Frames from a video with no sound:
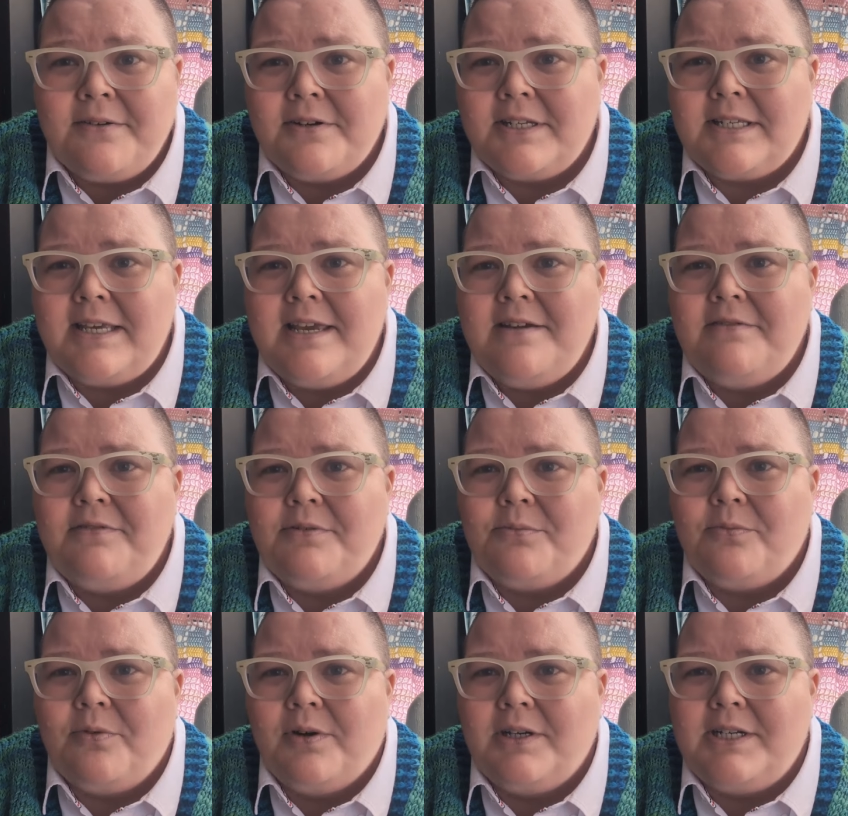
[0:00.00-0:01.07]
I received
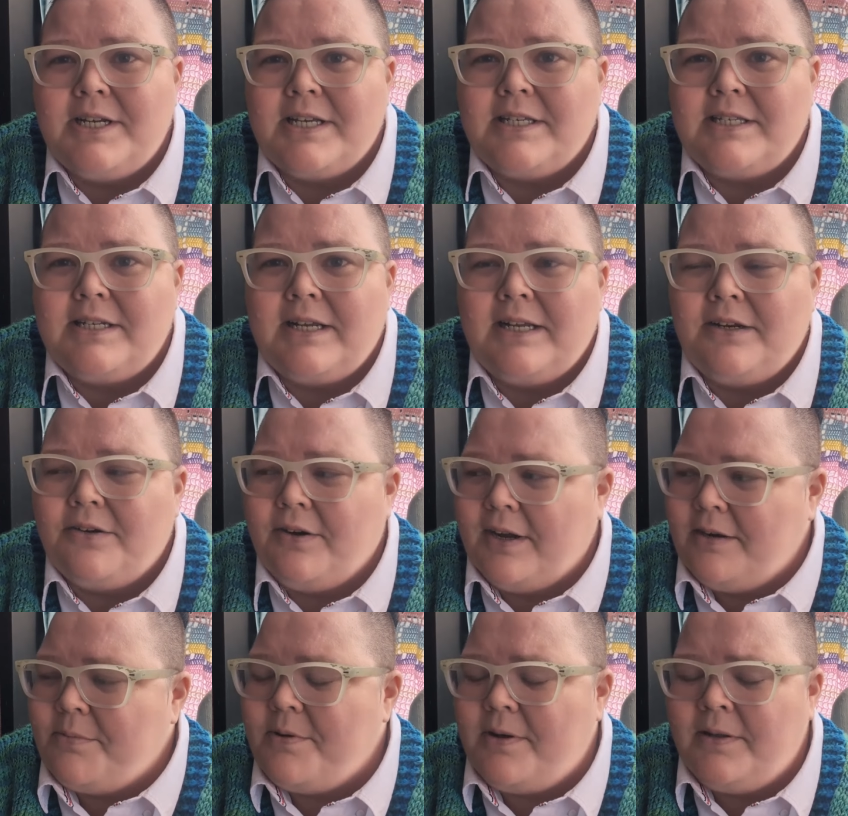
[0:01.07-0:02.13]
were just
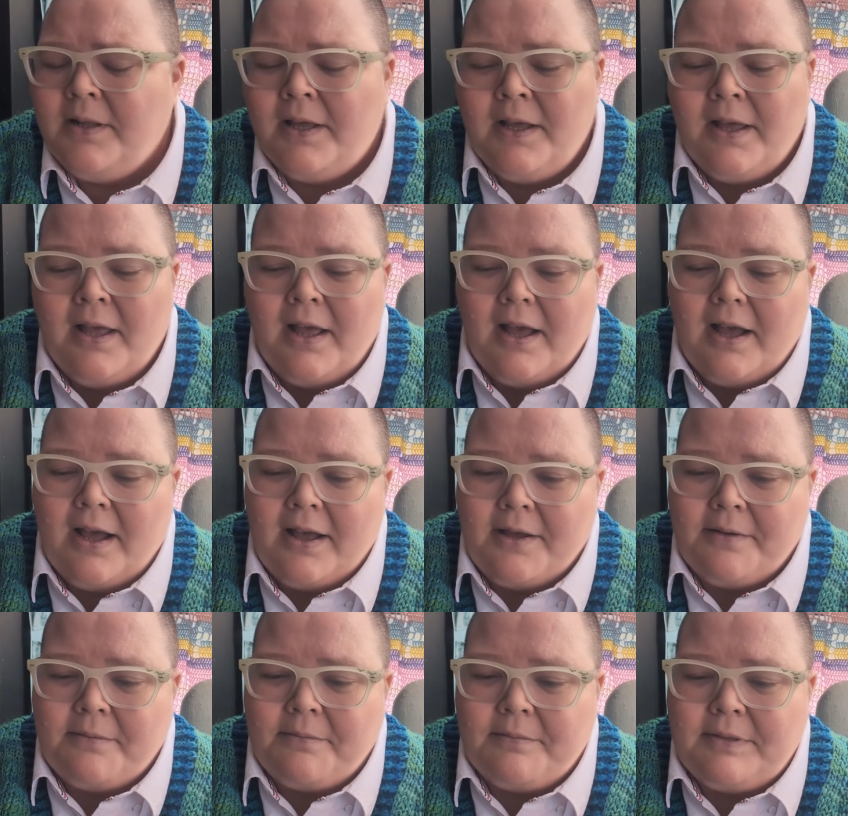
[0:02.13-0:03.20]
incredible.
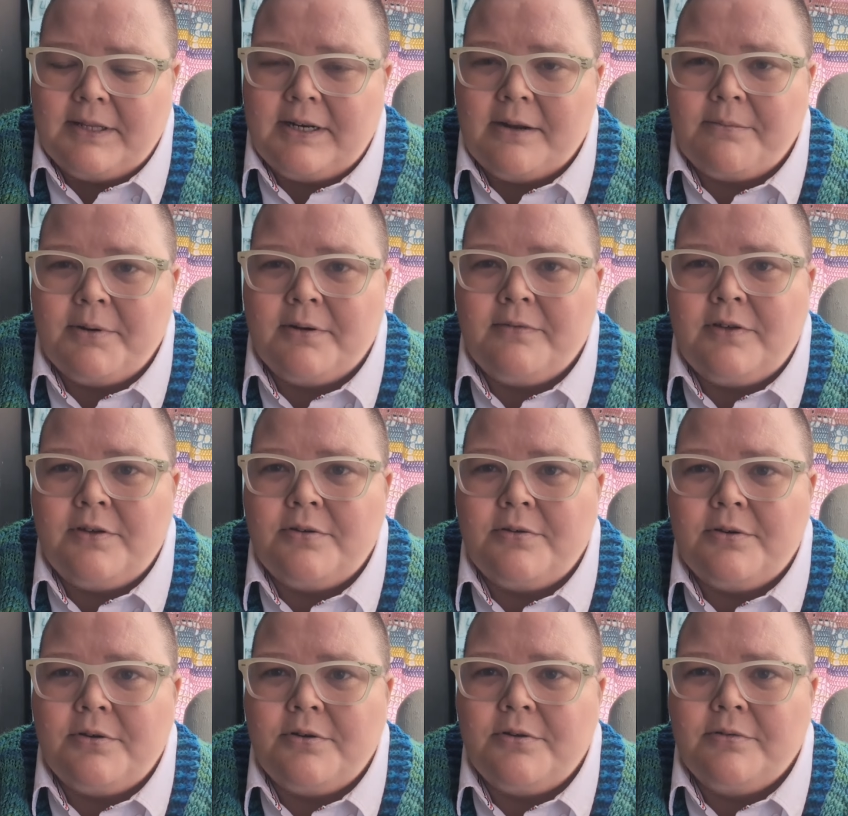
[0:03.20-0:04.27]
The number of
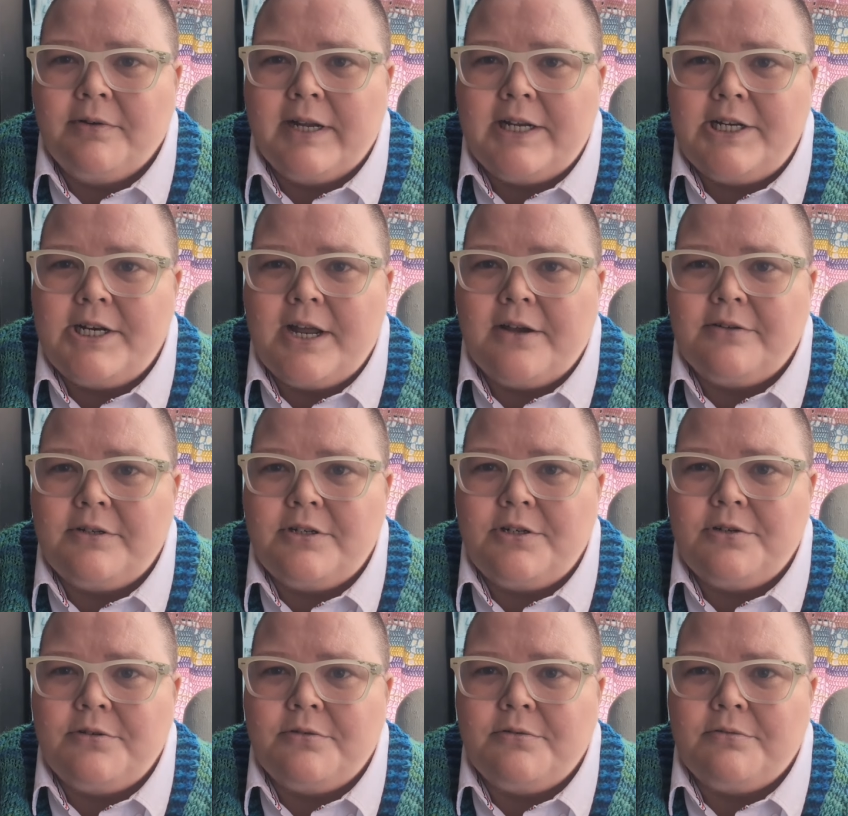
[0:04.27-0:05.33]
you who reached out
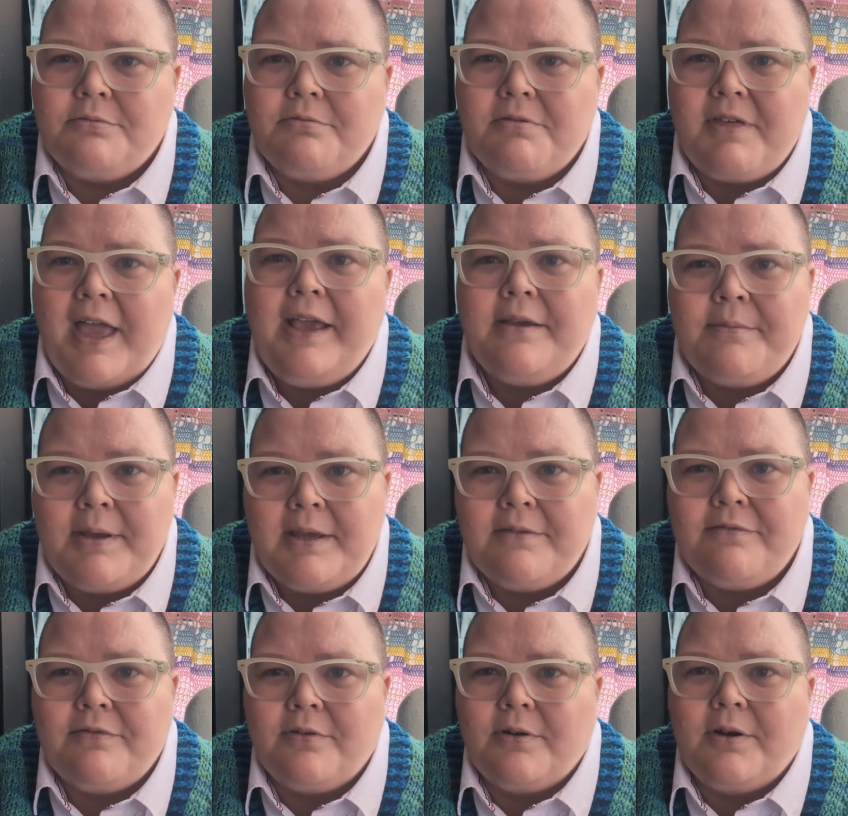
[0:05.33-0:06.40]
to thank me
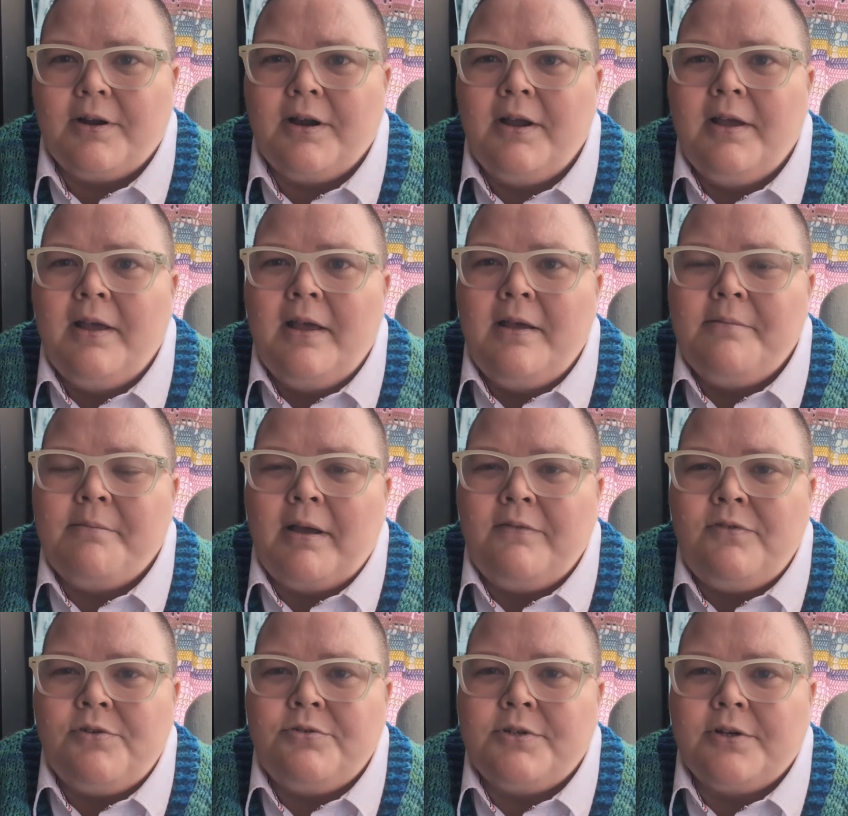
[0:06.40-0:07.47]
for
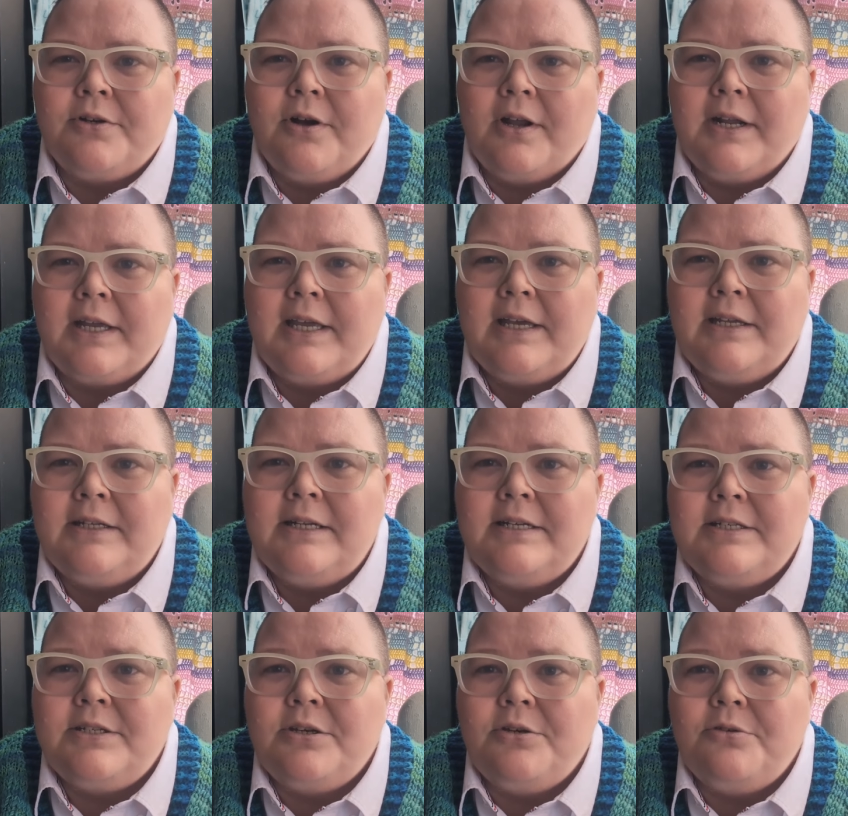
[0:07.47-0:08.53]
my views on chronic
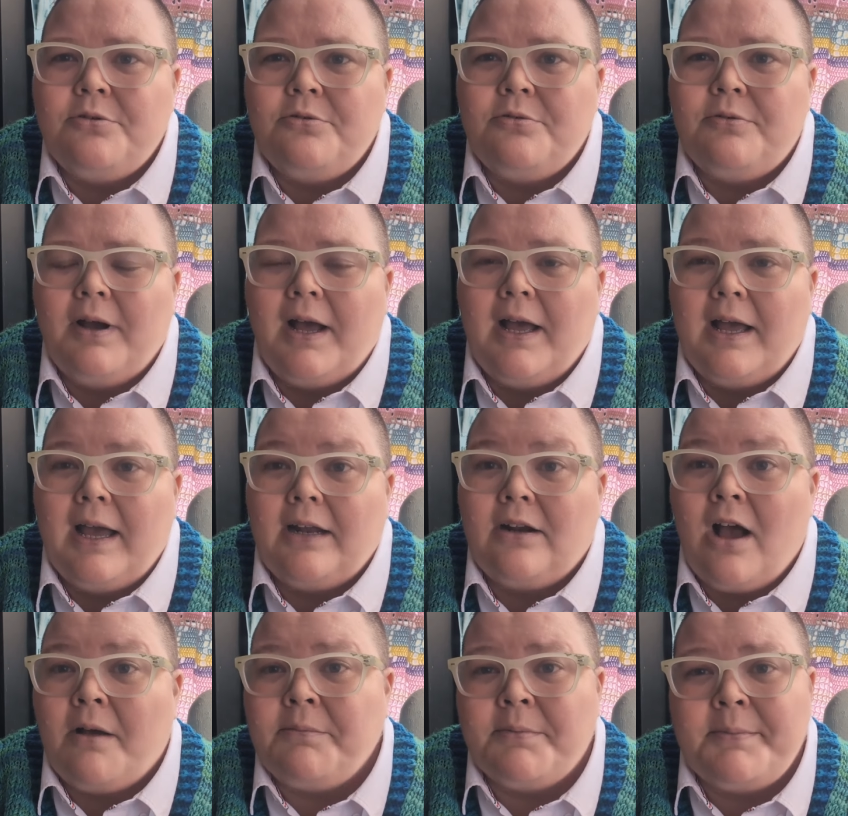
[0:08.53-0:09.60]
illness, who had
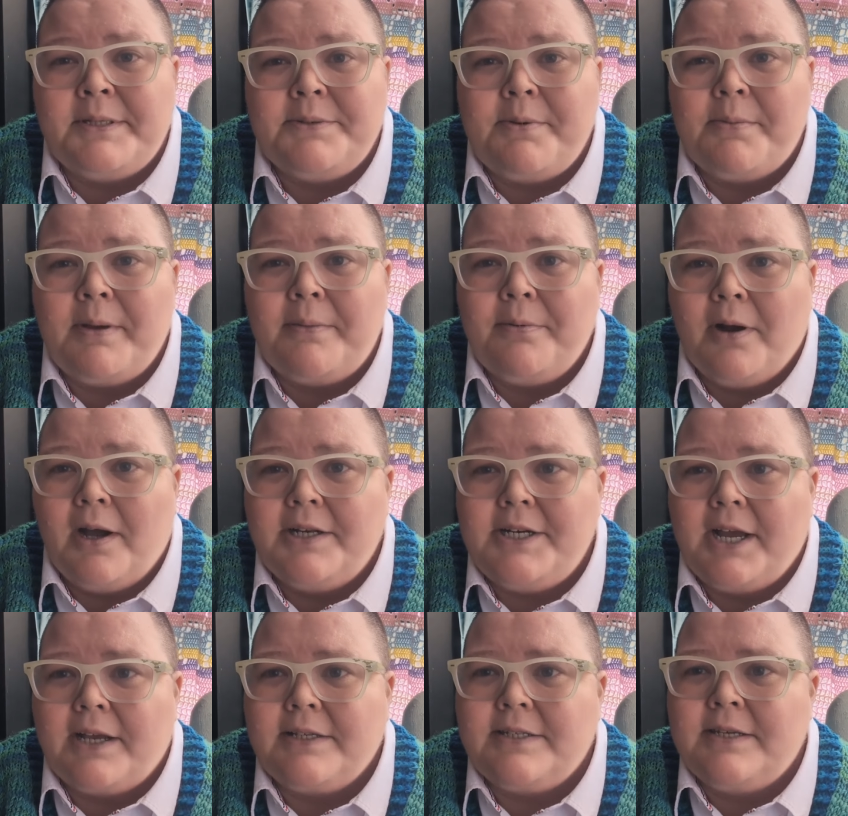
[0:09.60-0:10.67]
compliments about my
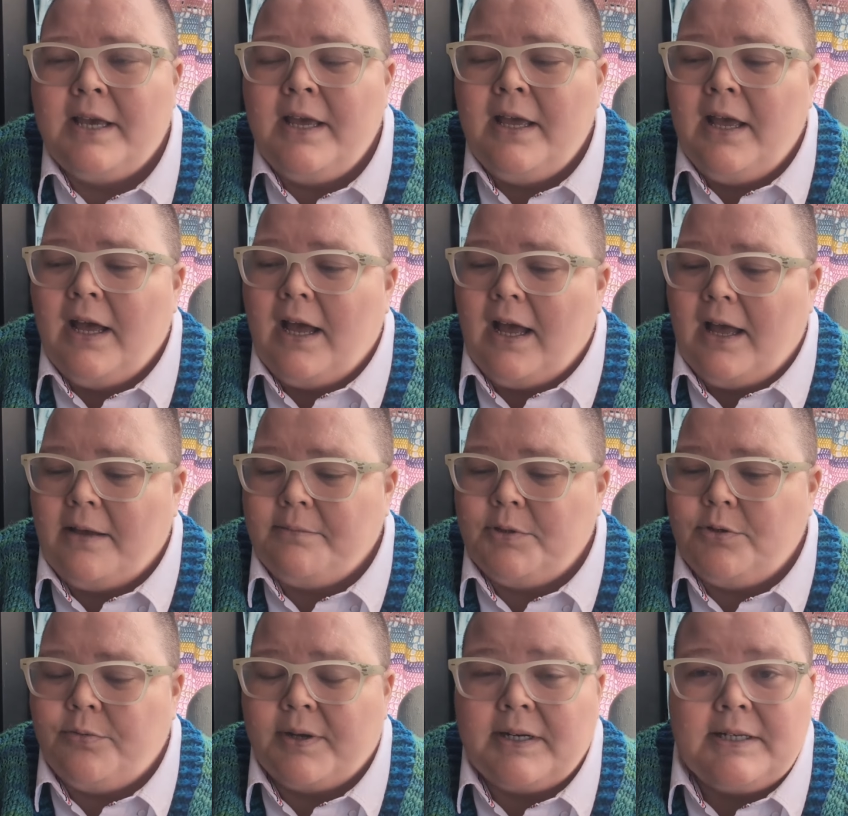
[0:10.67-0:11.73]
projects,
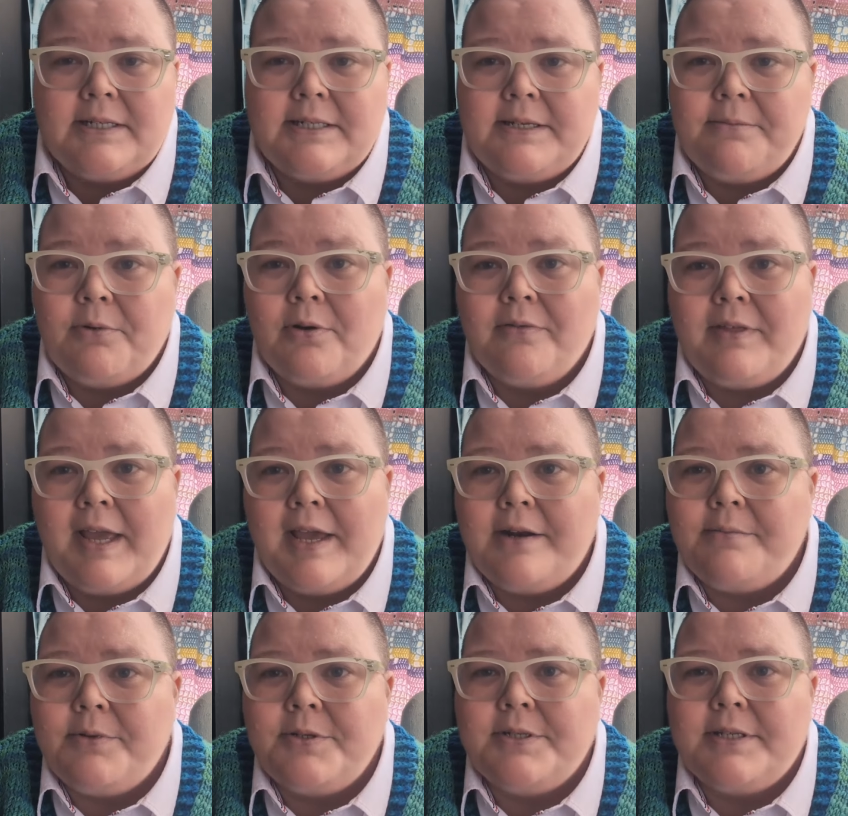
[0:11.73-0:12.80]
who wanted to see more of the
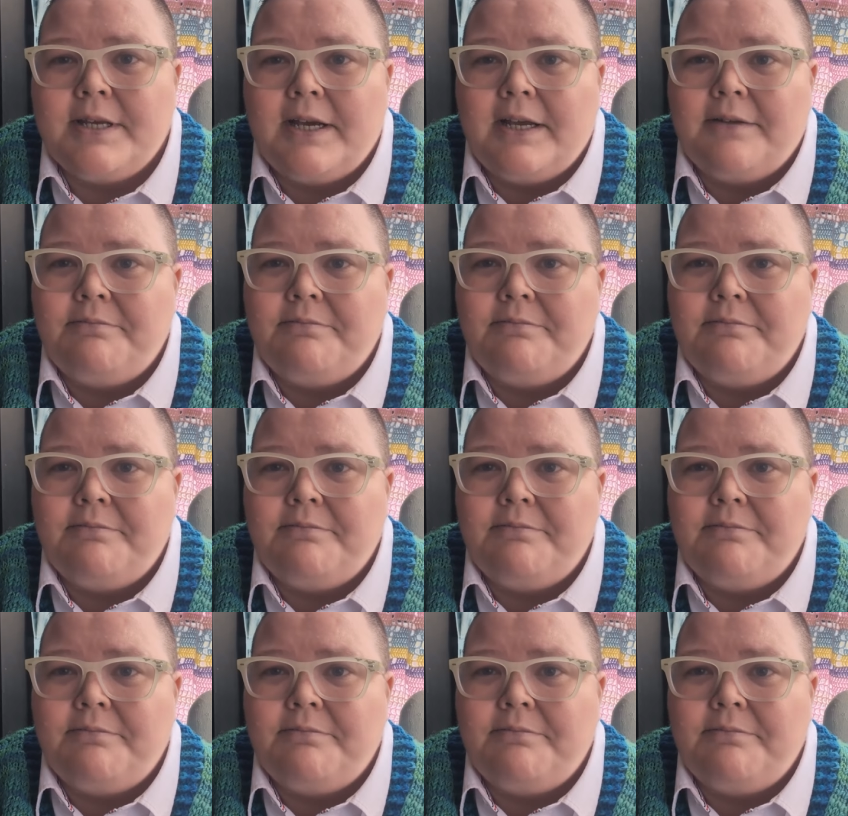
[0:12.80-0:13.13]
animals.